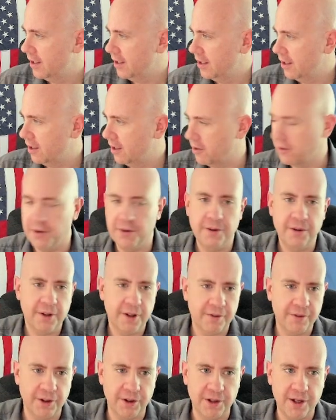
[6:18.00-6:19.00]
Although,
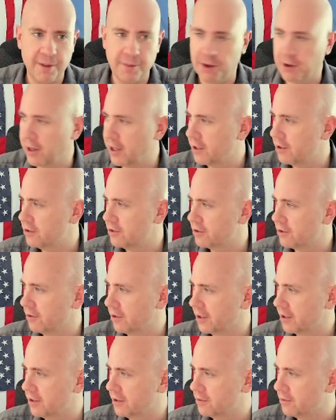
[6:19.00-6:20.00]
if you're a Democrat, you just go
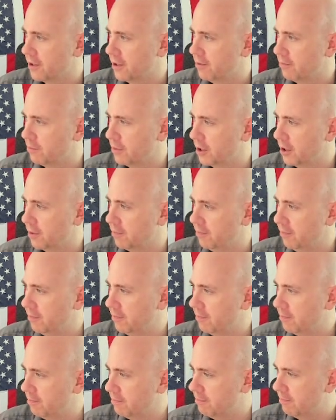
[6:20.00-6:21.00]
like this, right? Beam,
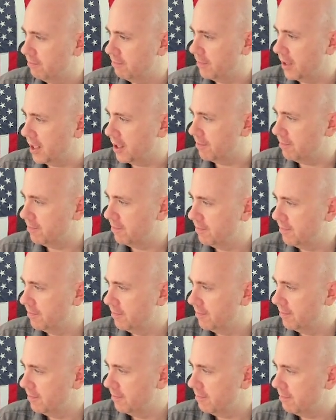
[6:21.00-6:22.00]
bam,
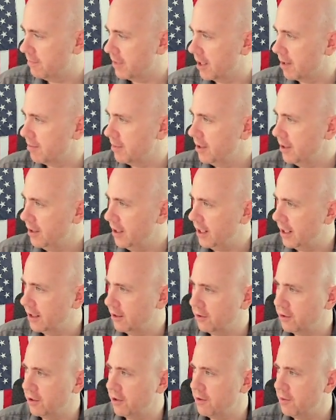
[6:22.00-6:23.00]
bam. Hey,
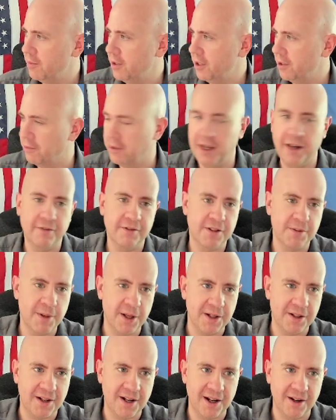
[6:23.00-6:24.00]
look at all the money we have to
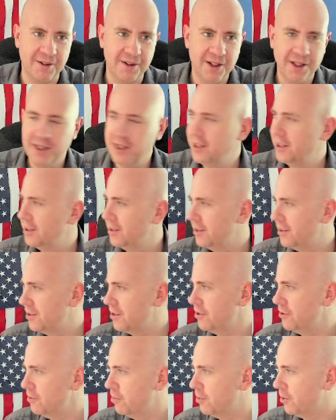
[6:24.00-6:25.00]
spend now.
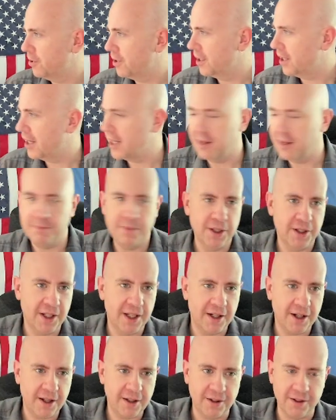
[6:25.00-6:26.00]
$2.8
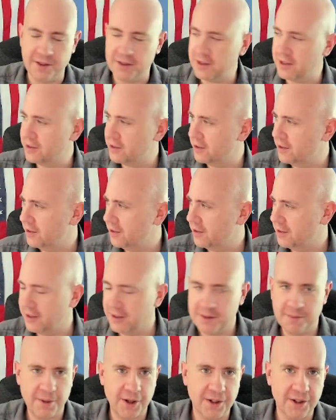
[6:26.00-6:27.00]
billion.
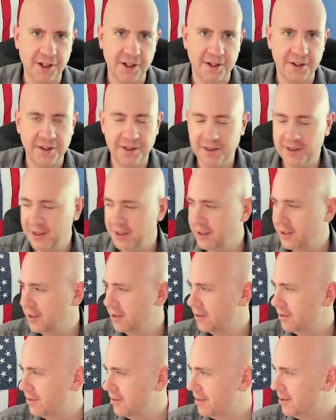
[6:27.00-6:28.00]
That's a bargain.
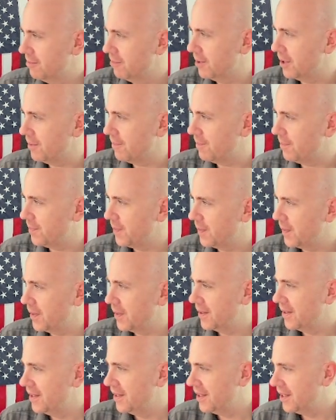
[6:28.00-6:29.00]
But
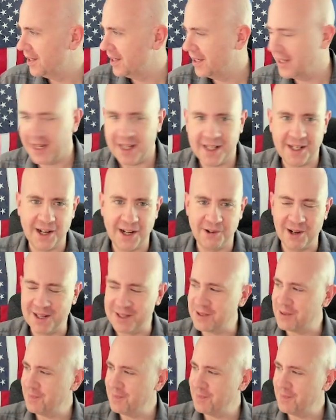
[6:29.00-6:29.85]
I digress.